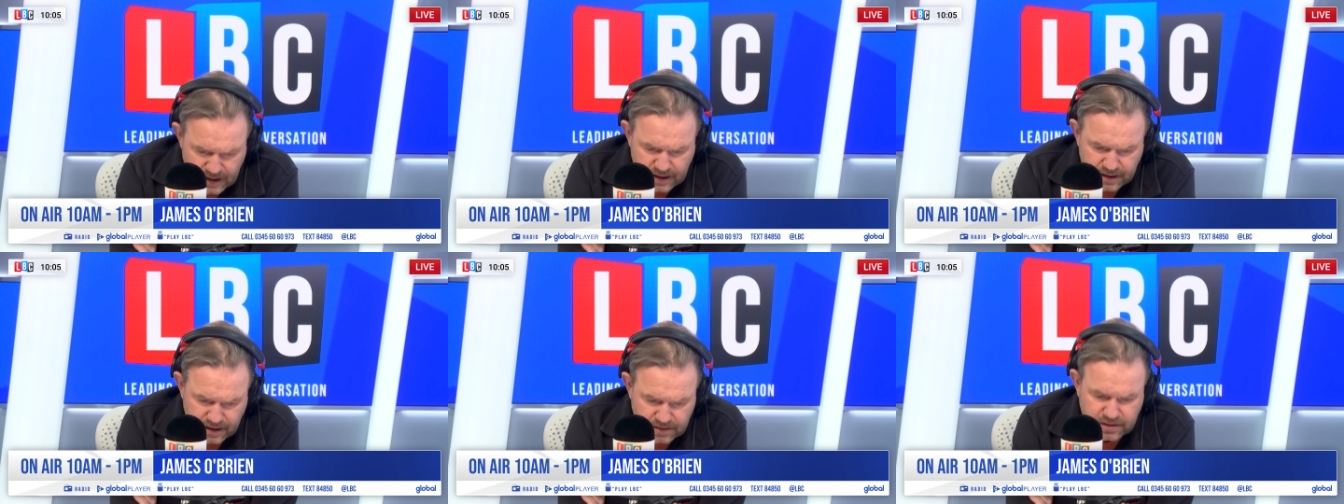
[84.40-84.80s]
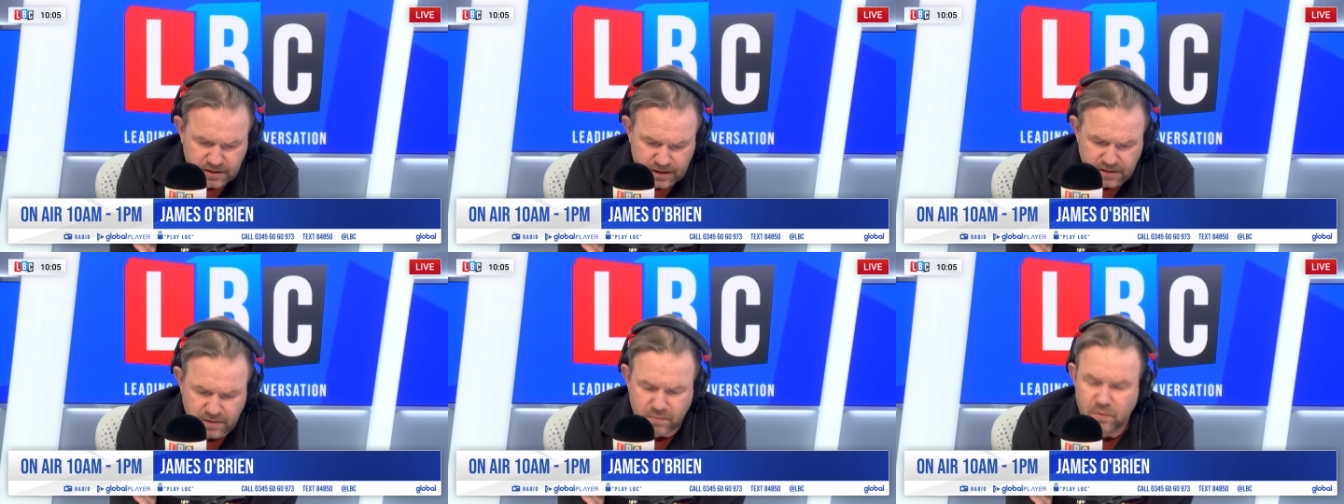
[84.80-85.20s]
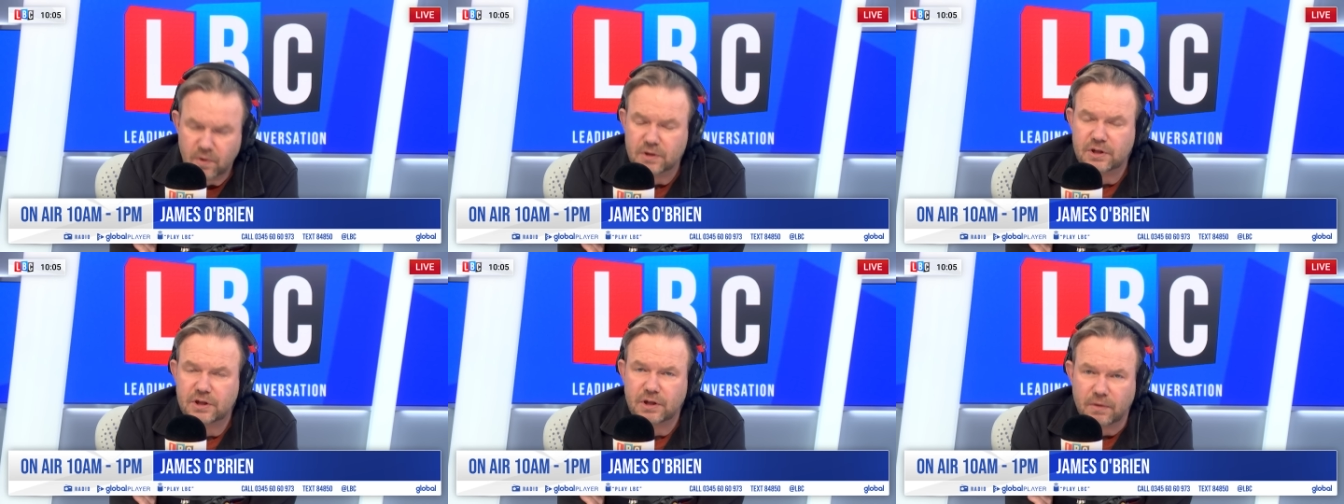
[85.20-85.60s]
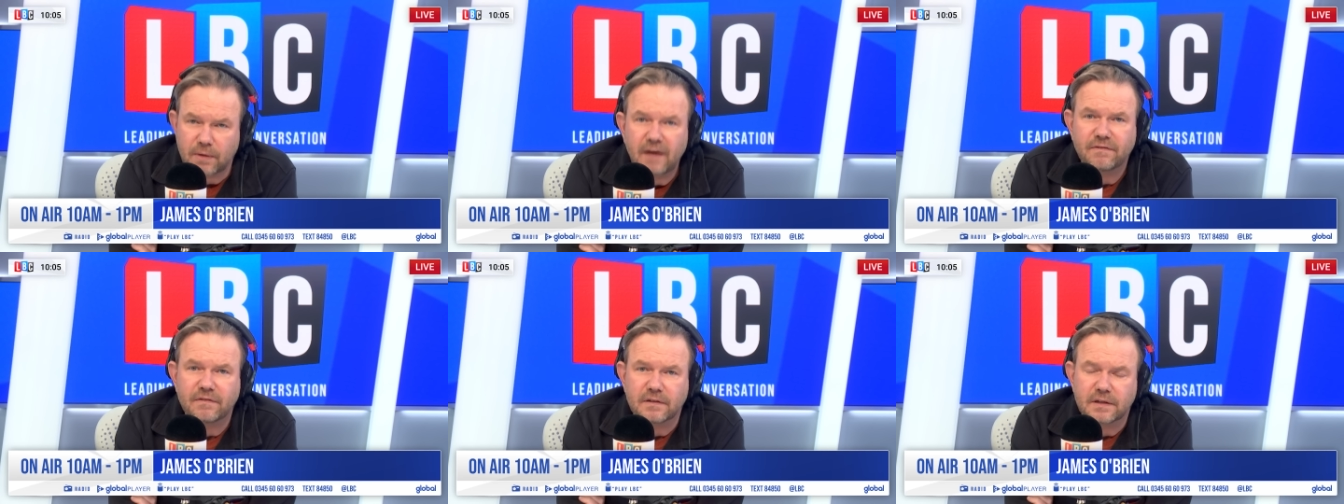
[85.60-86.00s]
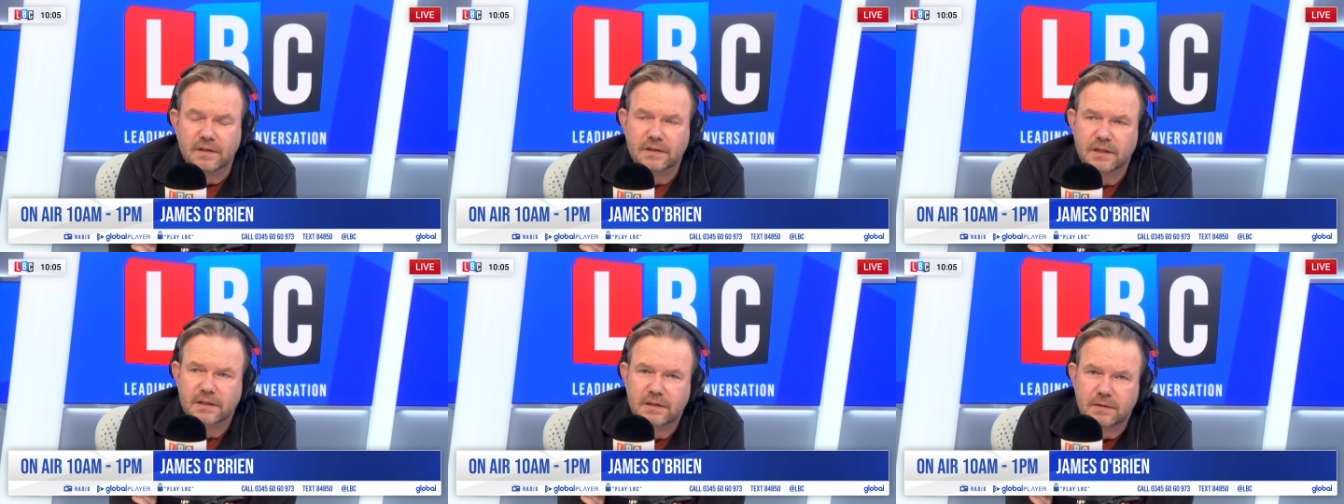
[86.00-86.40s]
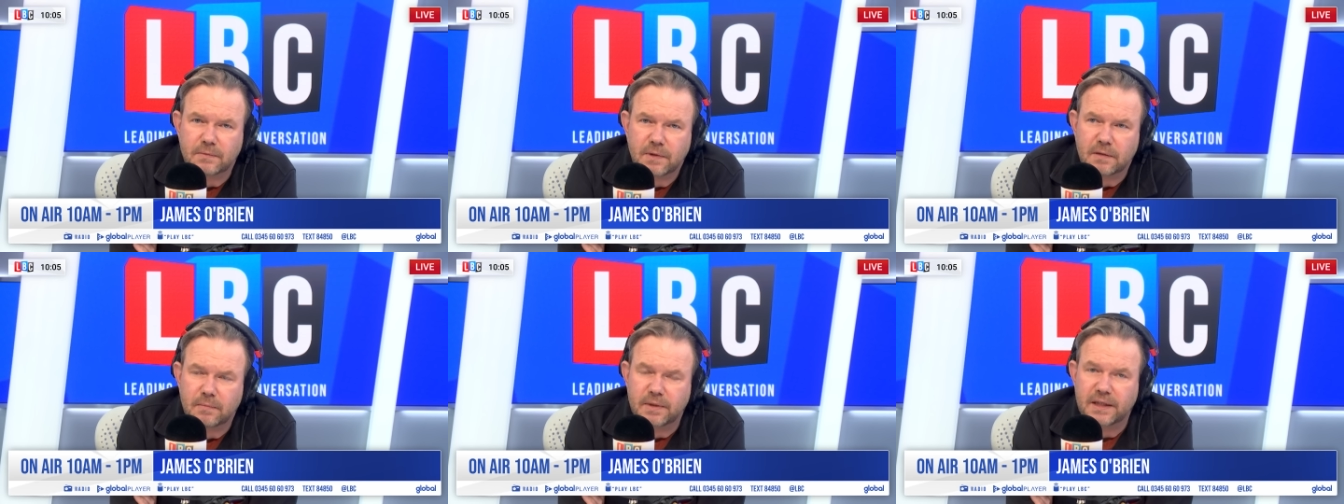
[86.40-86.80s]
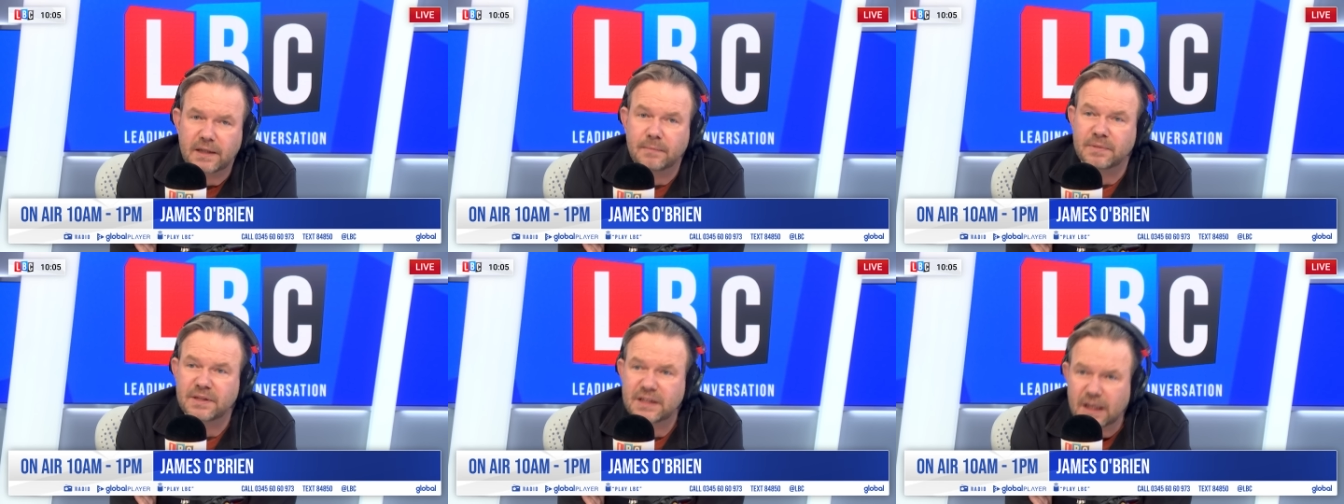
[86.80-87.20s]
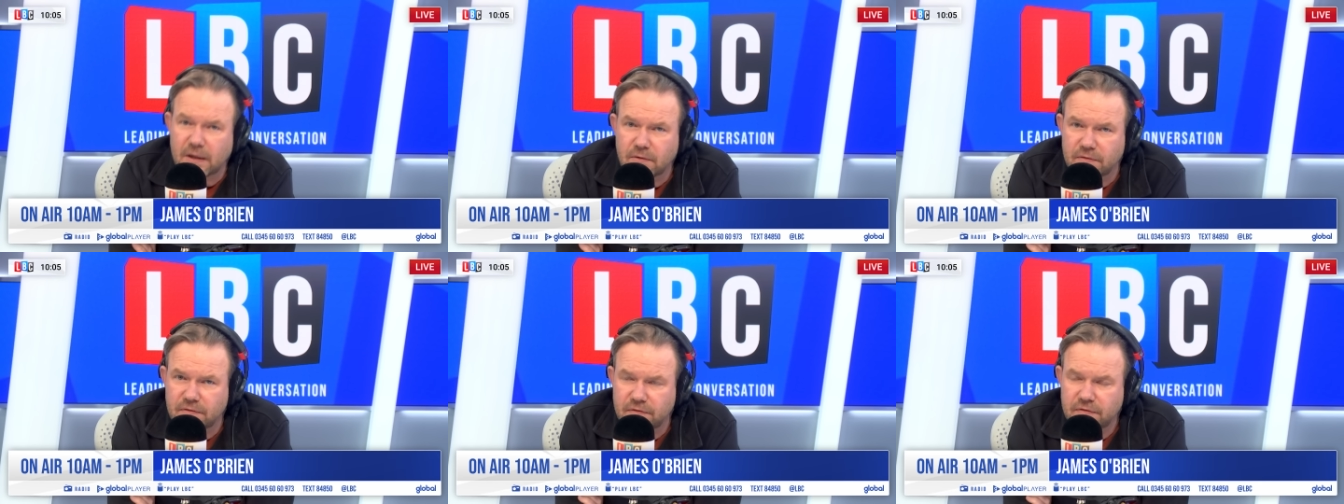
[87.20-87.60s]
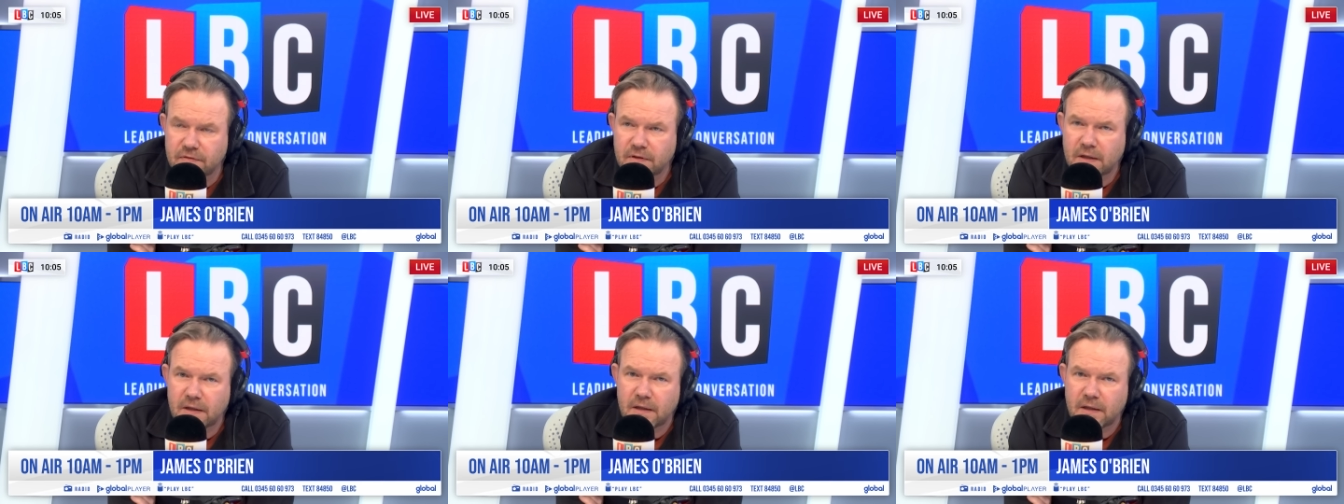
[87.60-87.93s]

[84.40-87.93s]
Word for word: no suggestion whatsoever that Justin Welby himself